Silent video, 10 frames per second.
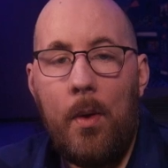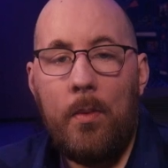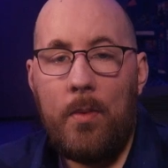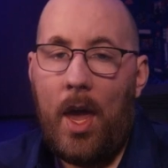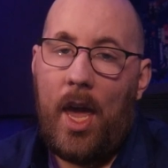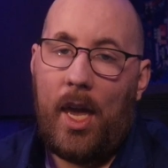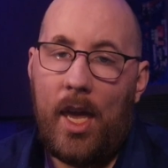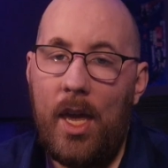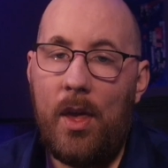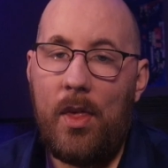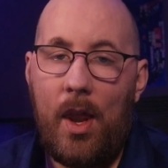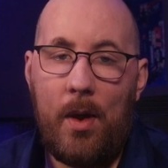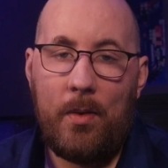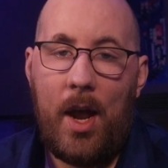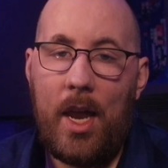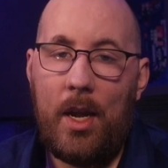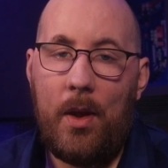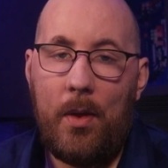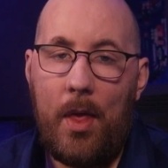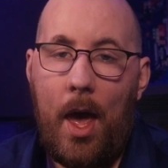But hey, you should never have to
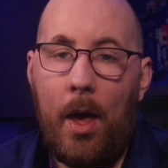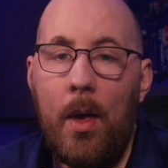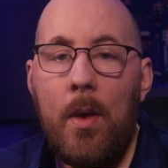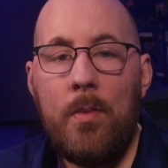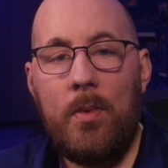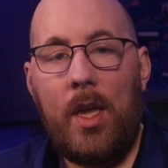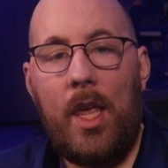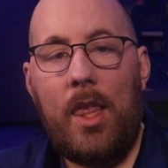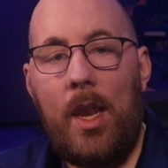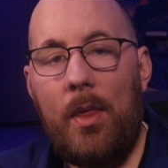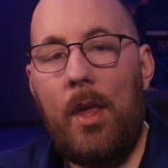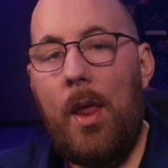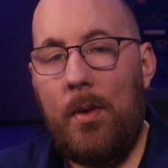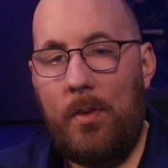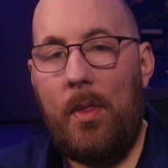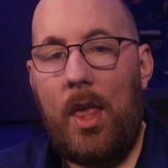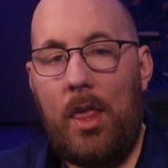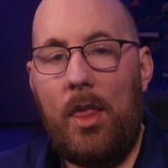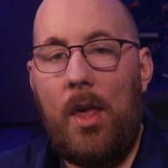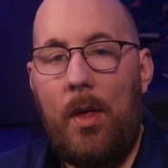do that because nothing ever
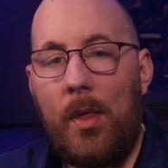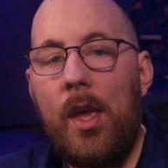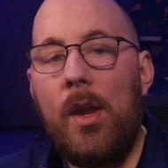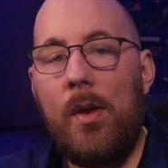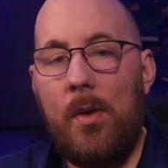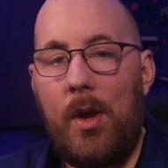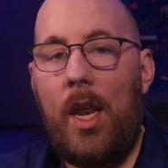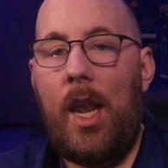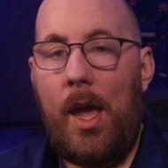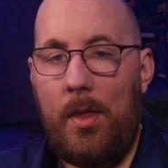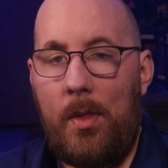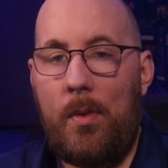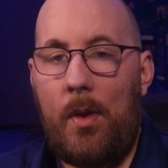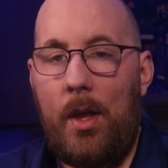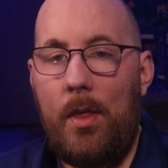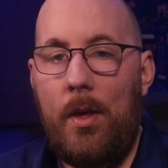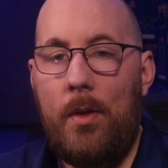messes up during a live stream.